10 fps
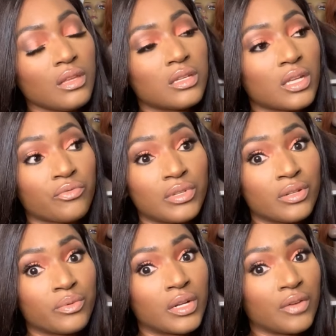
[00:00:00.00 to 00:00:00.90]
Cause I really
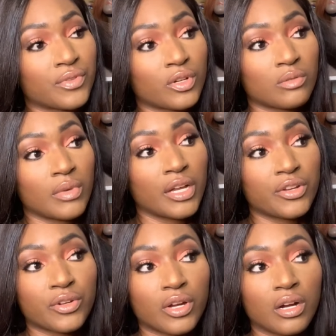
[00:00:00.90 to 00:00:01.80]
don't wanna have to curl my hair
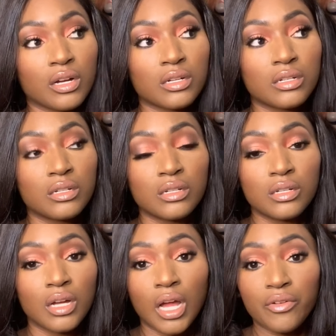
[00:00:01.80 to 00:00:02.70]
in the car.
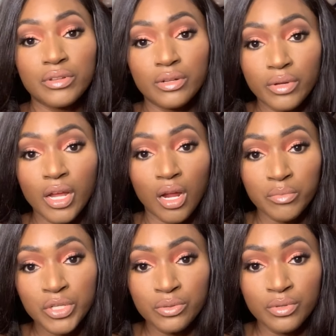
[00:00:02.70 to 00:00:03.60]
I really don't care how I'm
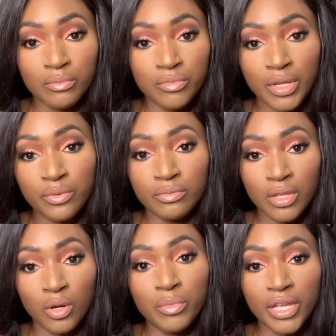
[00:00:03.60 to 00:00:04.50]
gonna do it. I'm
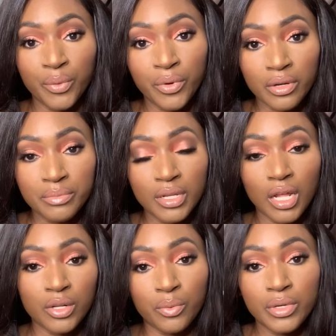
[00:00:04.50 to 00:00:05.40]
gonna make it work, but
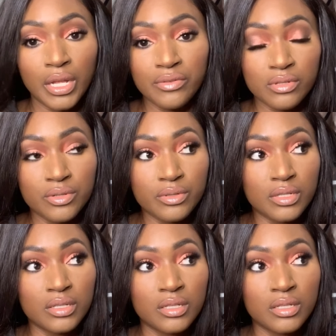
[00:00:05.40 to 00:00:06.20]
I don't wanna have to do it.